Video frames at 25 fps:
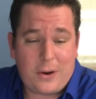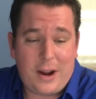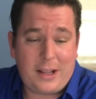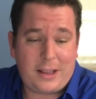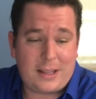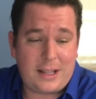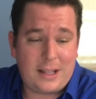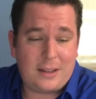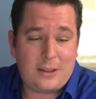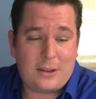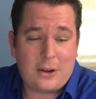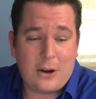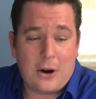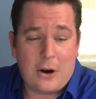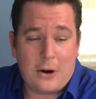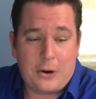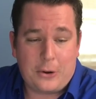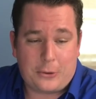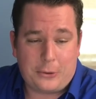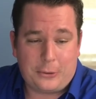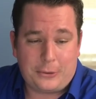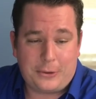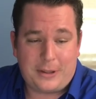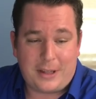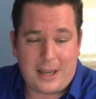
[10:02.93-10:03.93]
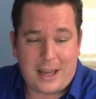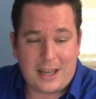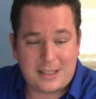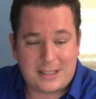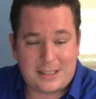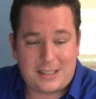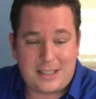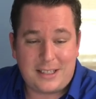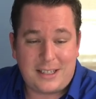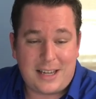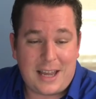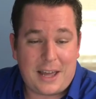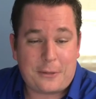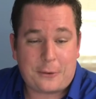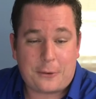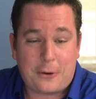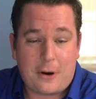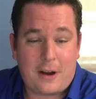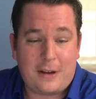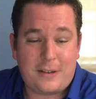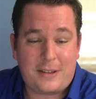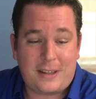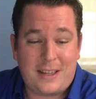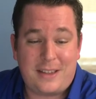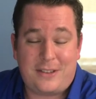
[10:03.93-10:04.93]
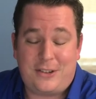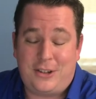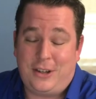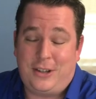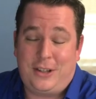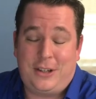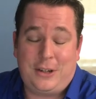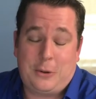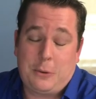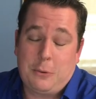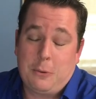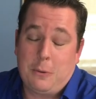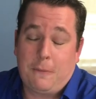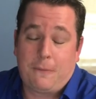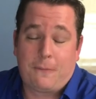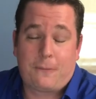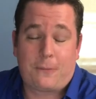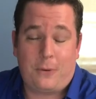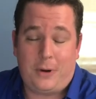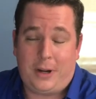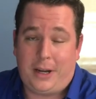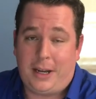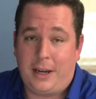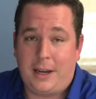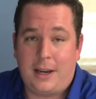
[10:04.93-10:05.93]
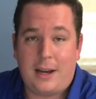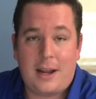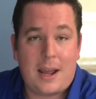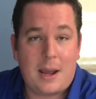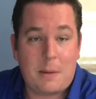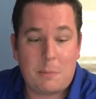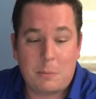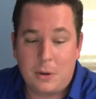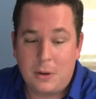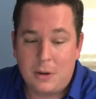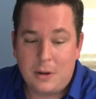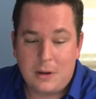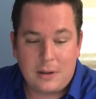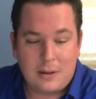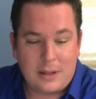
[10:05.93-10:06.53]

great thing this article says, the Death Cross is just a cool freaking name.